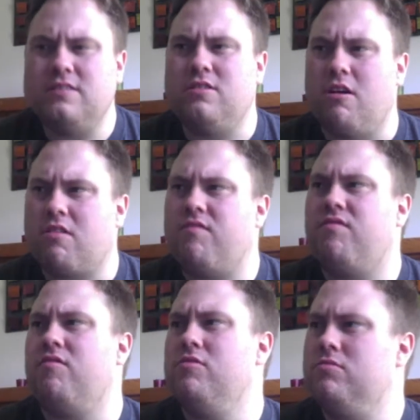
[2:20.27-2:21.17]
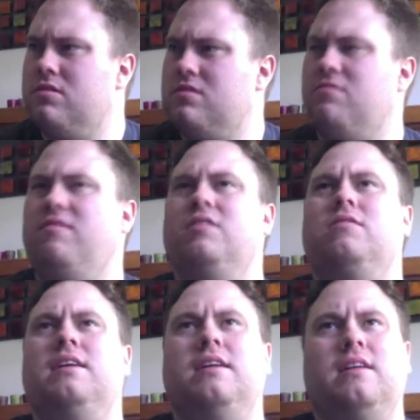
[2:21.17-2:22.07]
dark fruits,
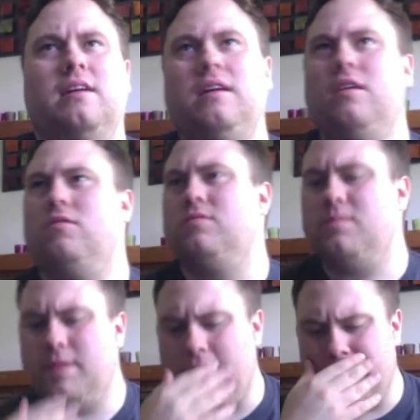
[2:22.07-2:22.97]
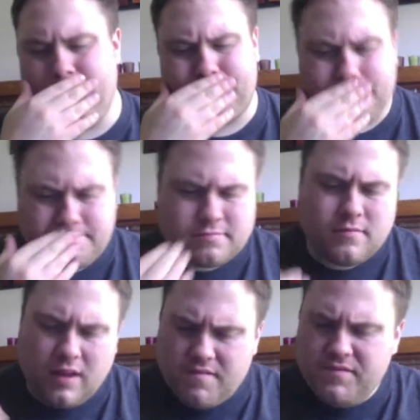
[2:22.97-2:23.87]
feeling, you know, some of that
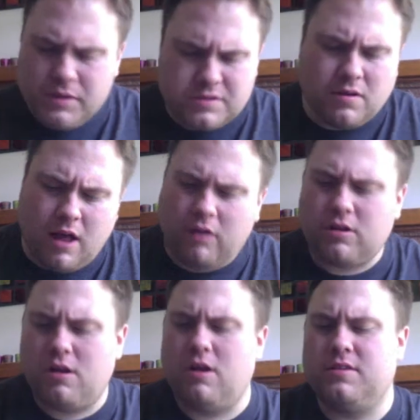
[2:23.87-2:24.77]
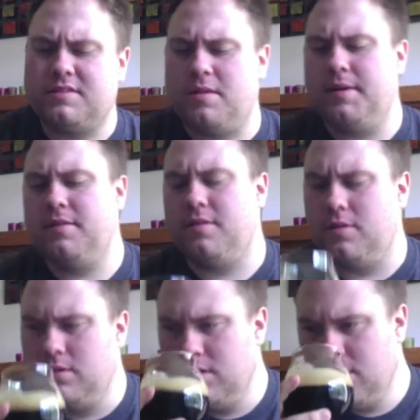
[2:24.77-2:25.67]
fusel alcohol is coming through.
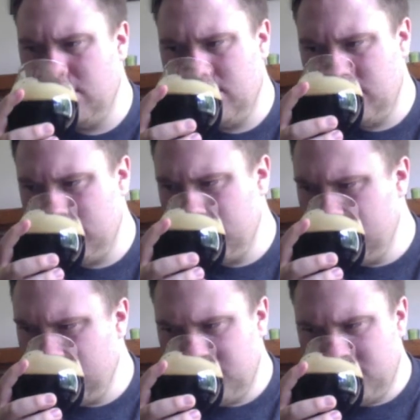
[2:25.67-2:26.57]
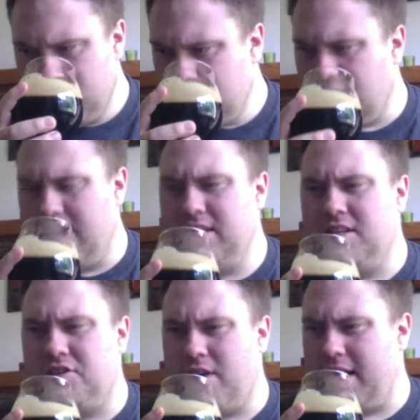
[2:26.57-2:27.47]
Kind of
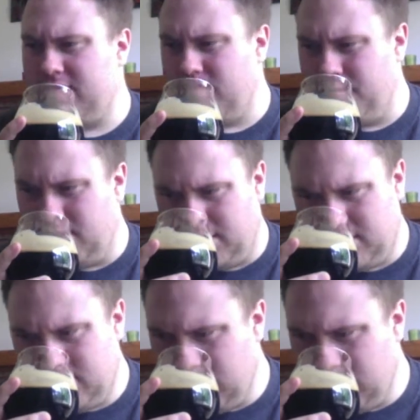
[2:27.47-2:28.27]
detracts from things.